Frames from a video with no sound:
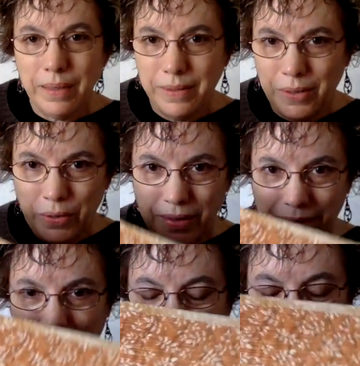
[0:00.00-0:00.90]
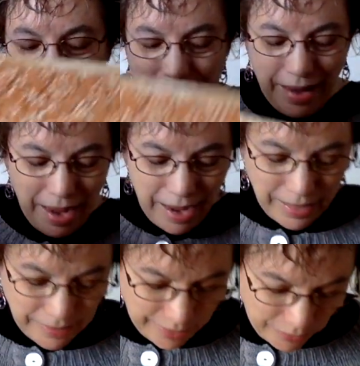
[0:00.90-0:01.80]
as
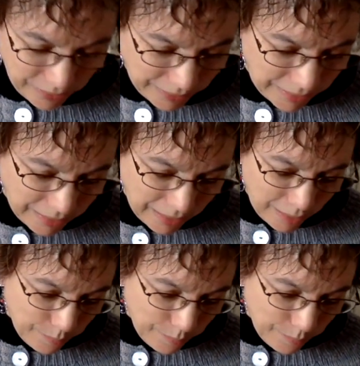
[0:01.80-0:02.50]
I could.